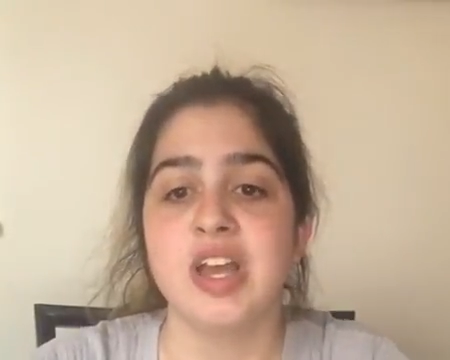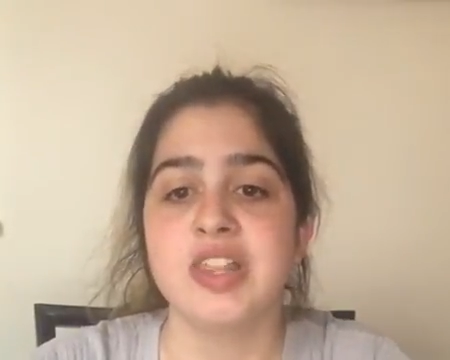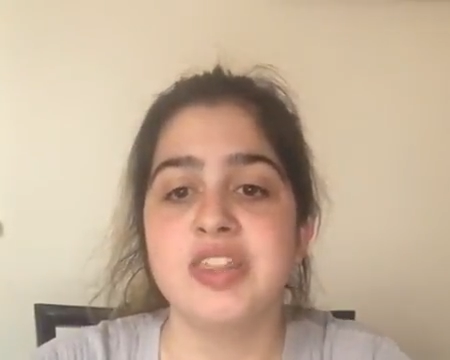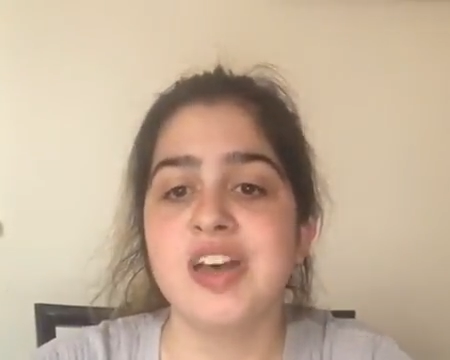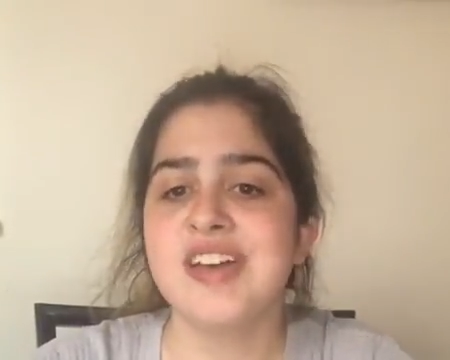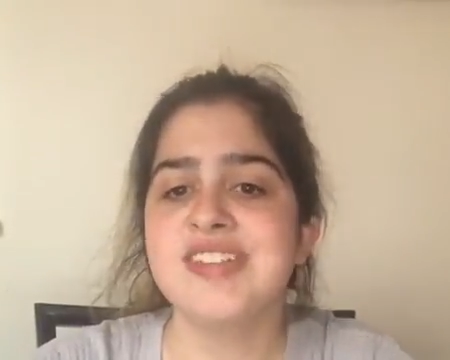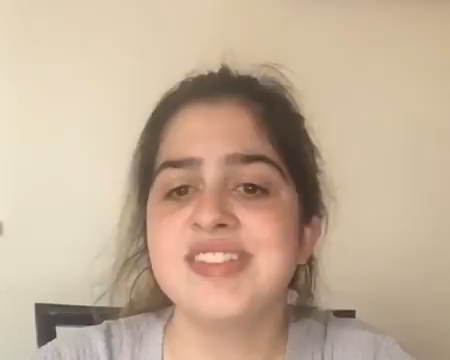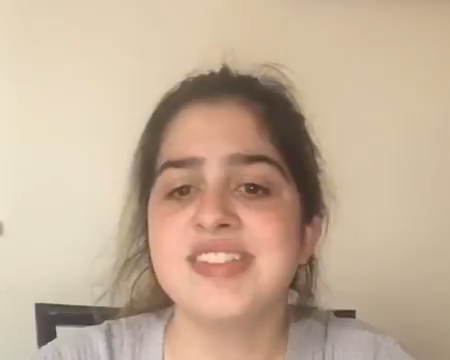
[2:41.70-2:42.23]

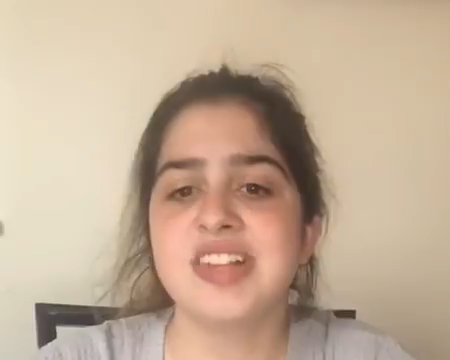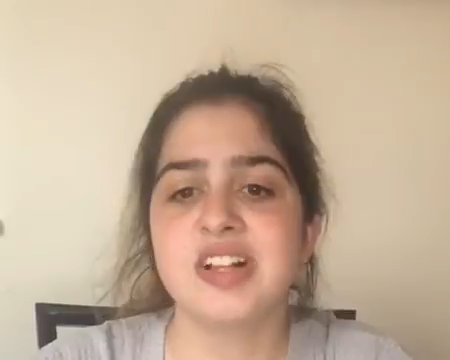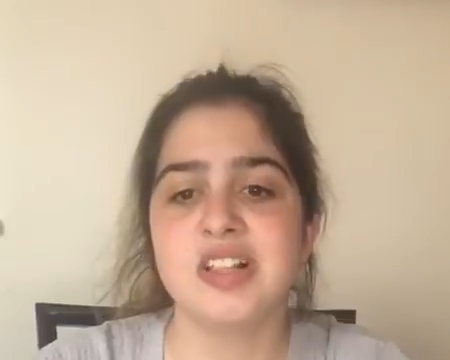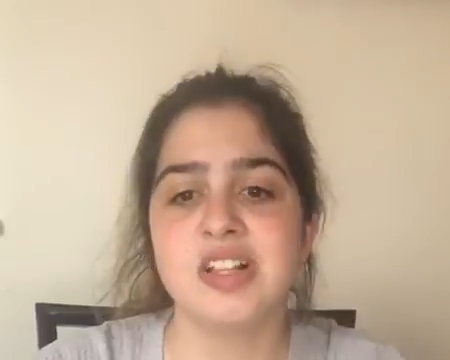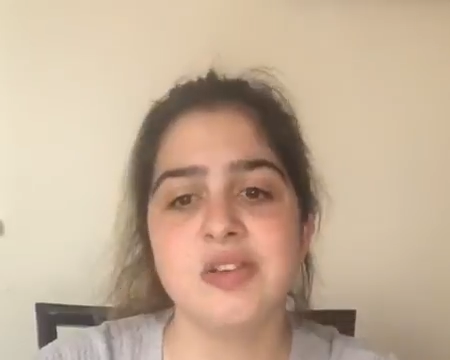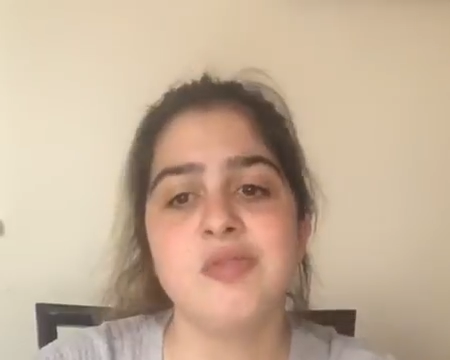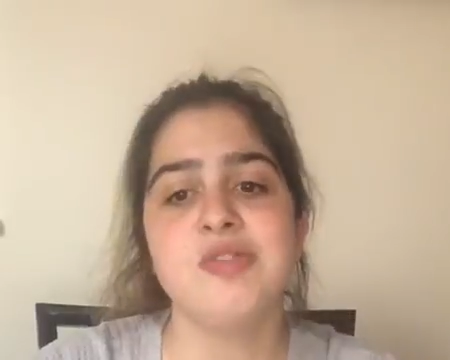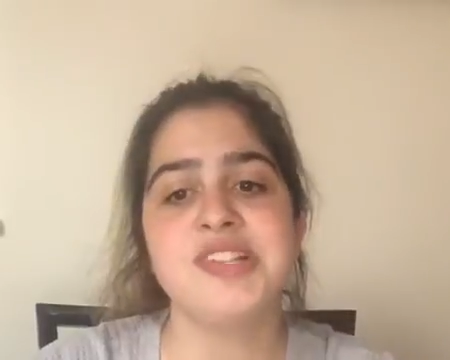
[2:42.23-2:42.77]
Thus, the
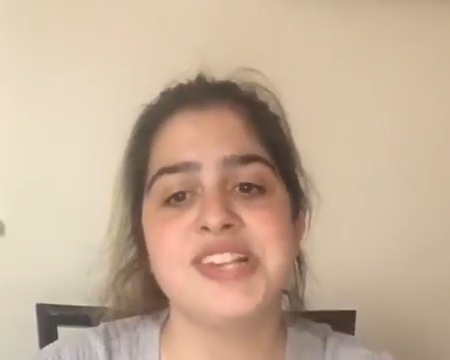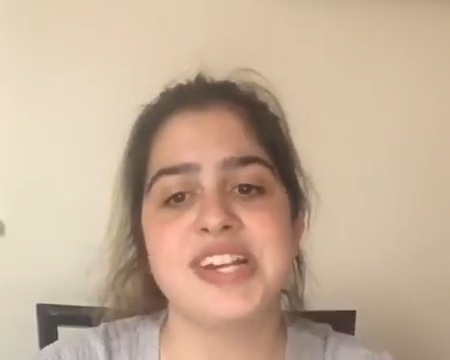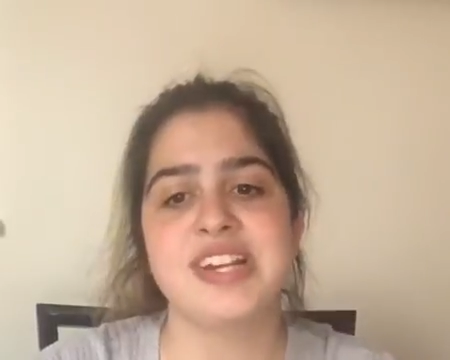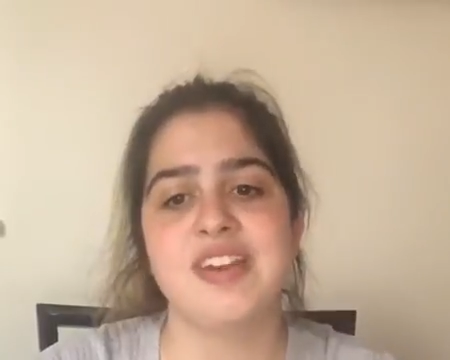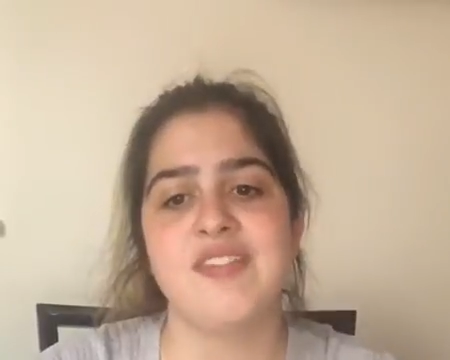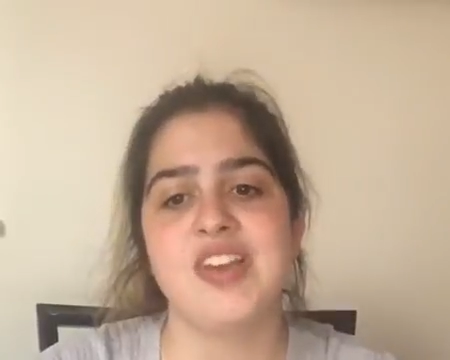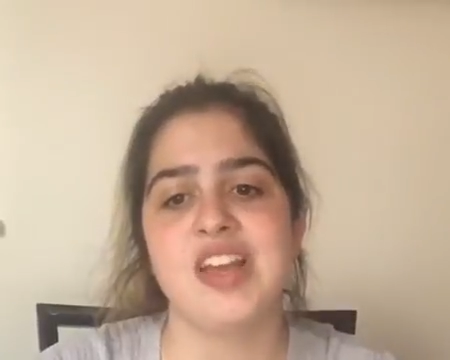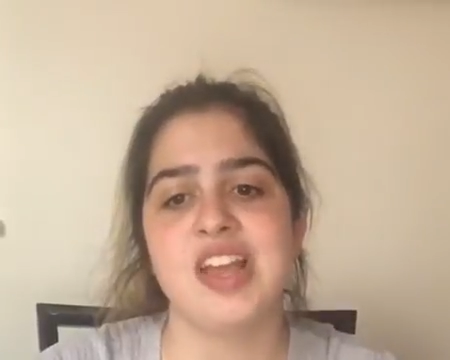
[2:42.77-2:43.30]
clinical
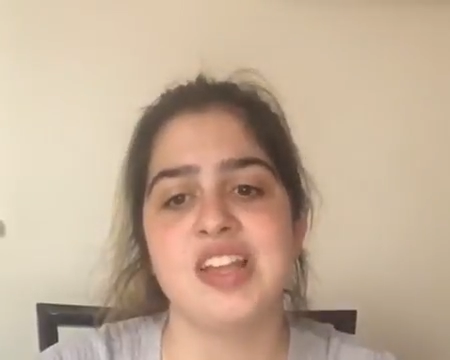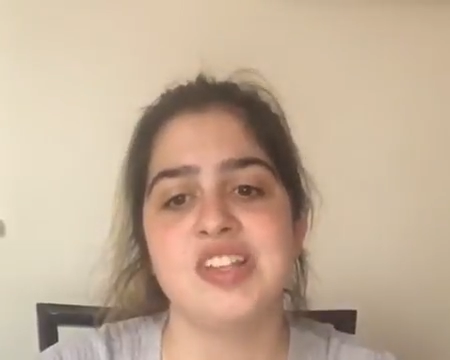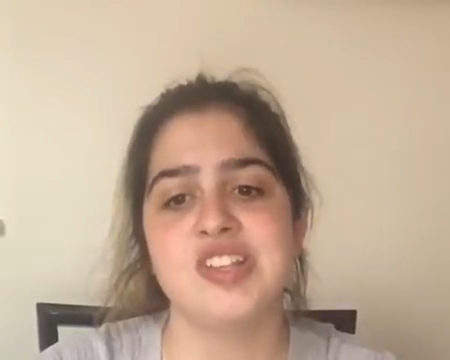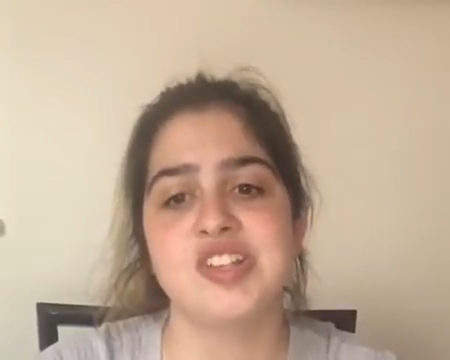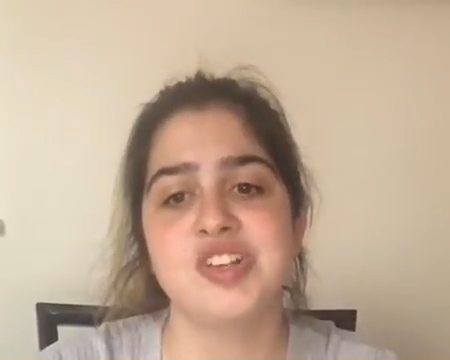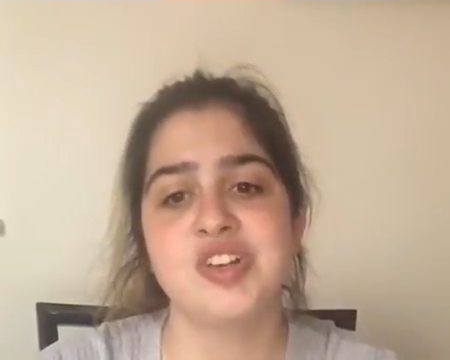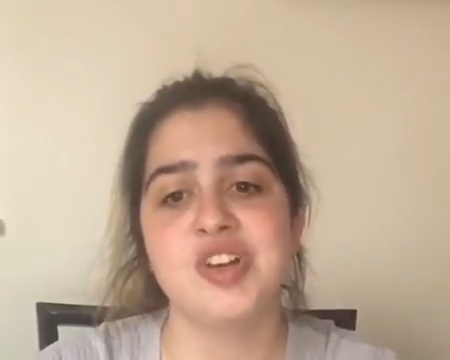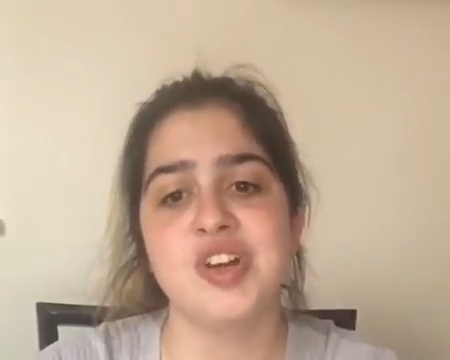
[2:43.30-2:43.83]

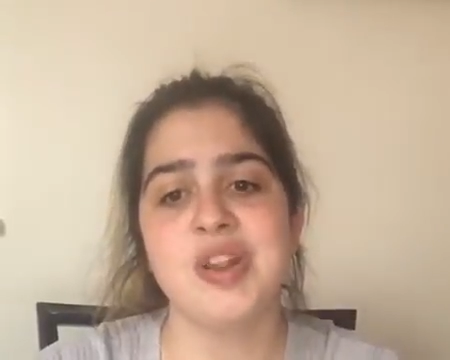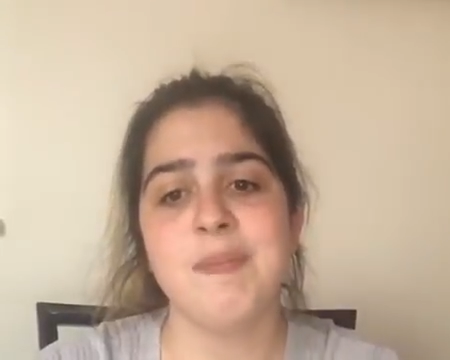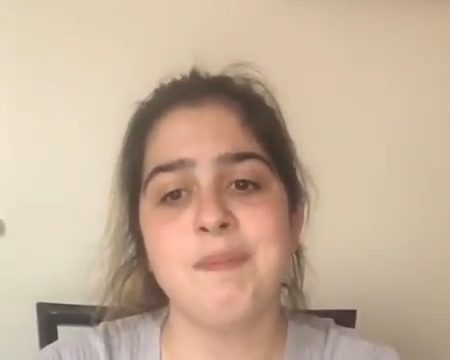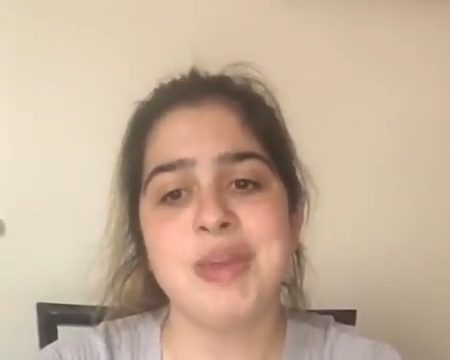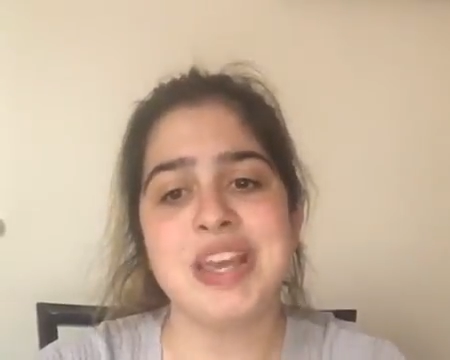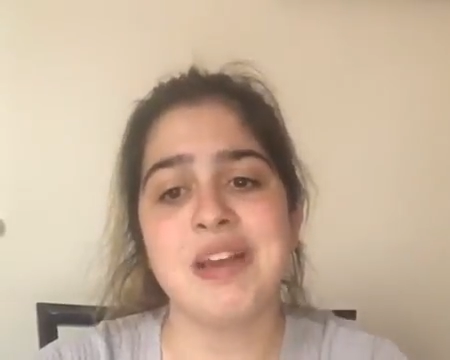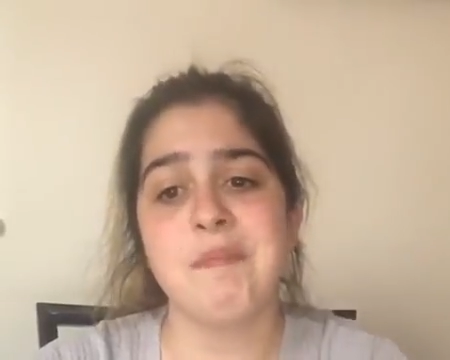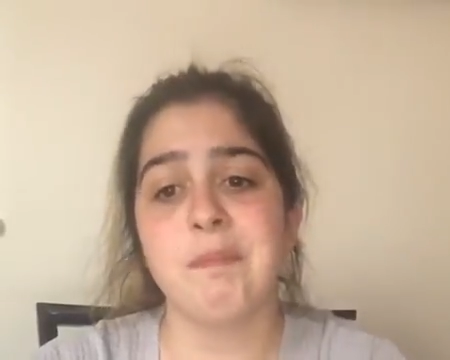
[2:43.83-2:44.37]
significance couldn't
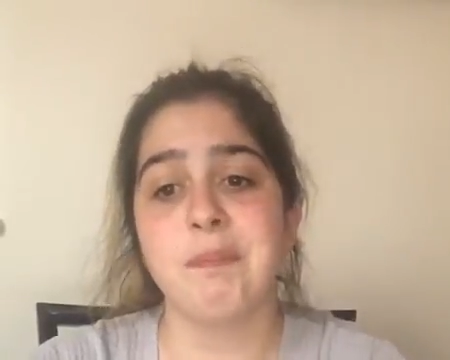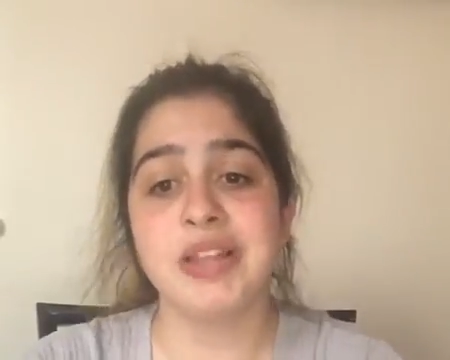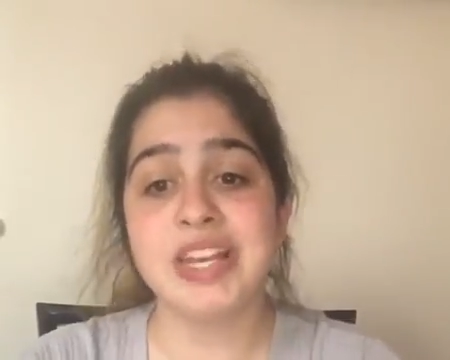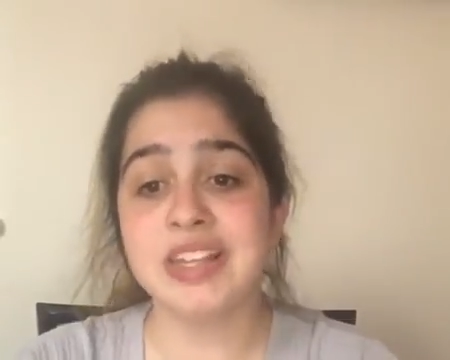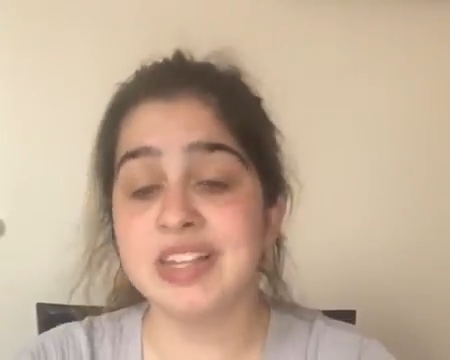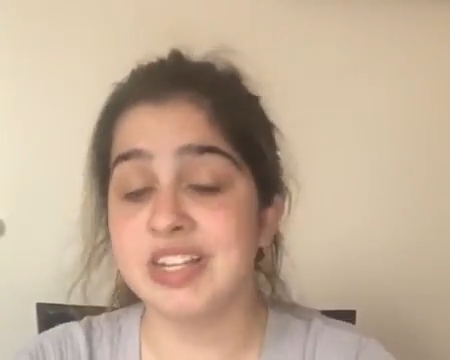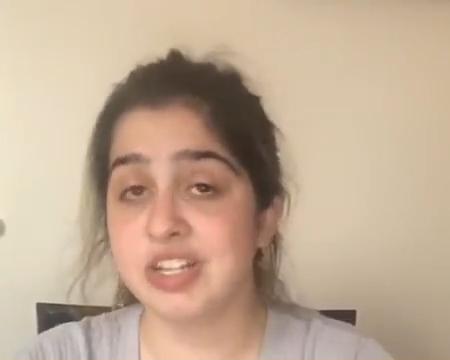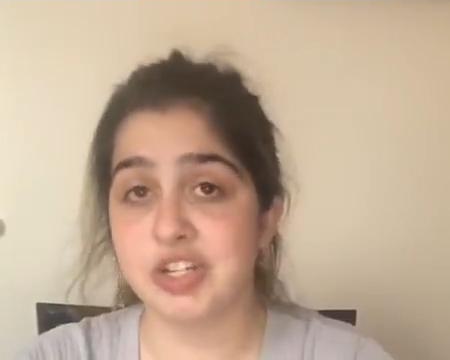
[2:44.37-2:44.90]
be
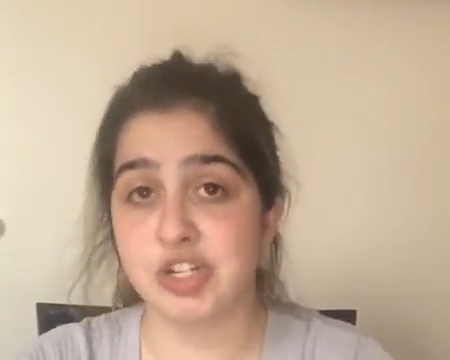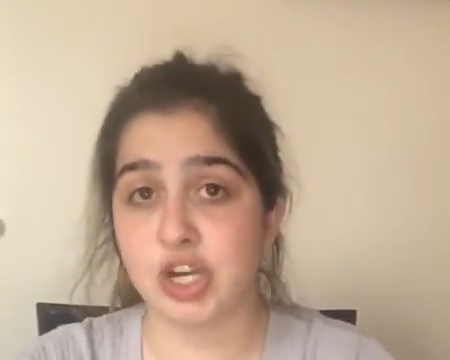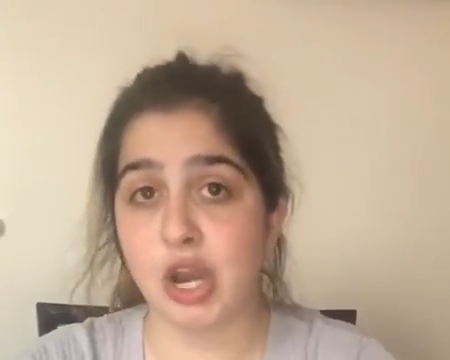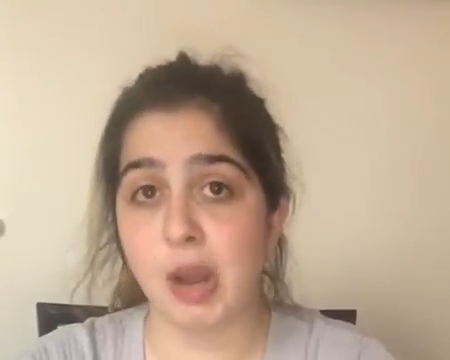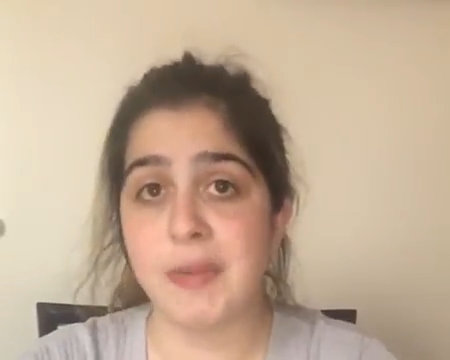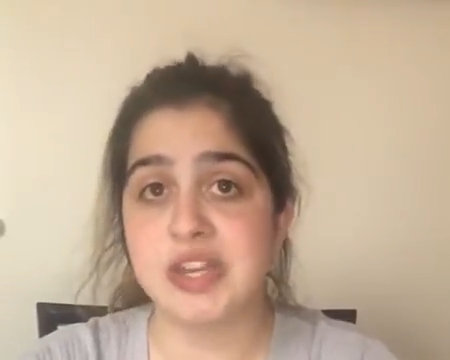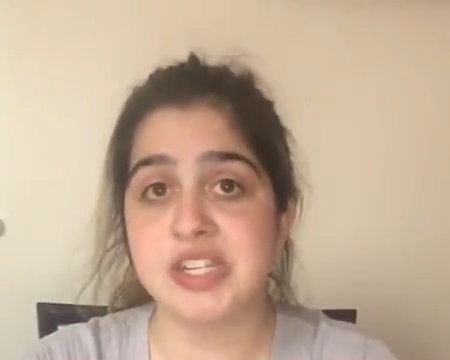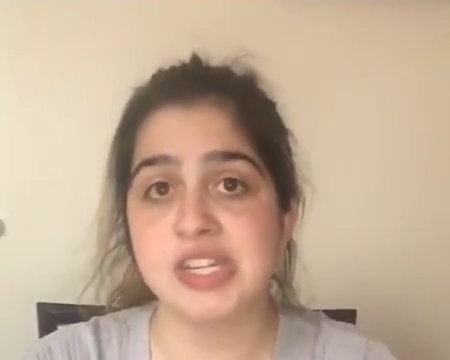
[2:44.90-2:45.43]
completely
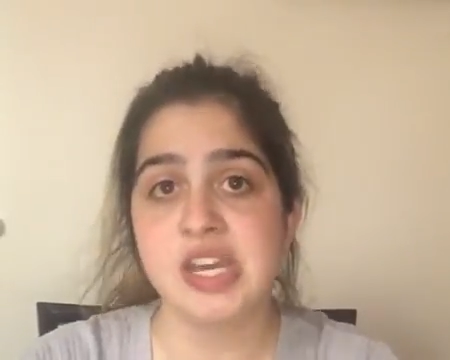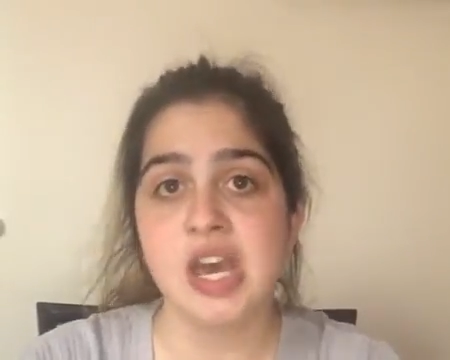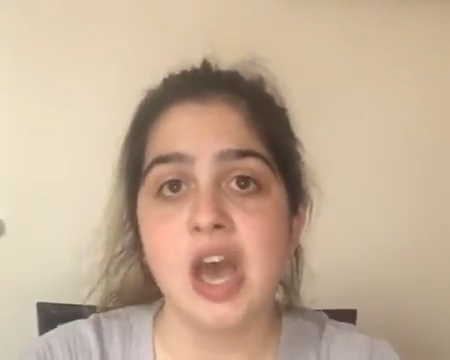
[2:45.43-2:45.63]
determined,